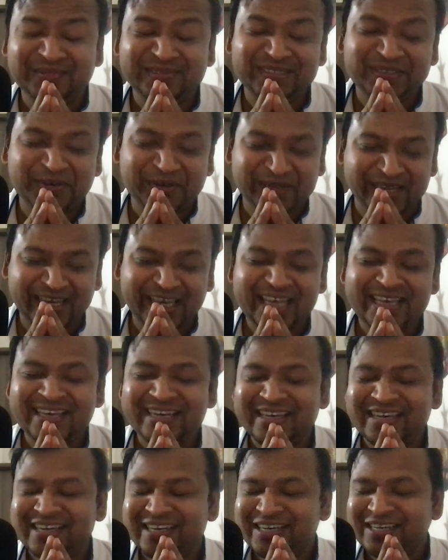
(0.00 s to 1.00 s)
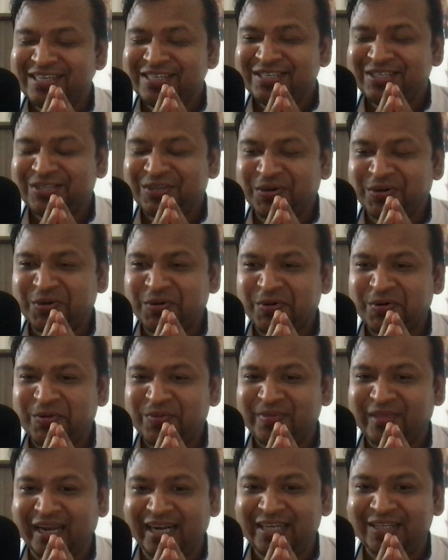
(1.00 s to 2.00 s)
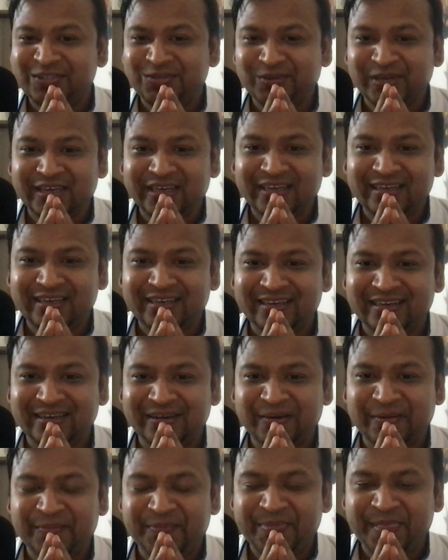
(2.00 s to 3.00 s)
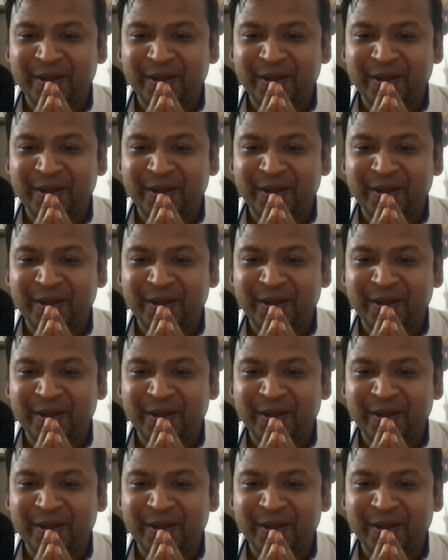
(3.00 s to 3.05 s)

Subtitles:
Okay. So that is where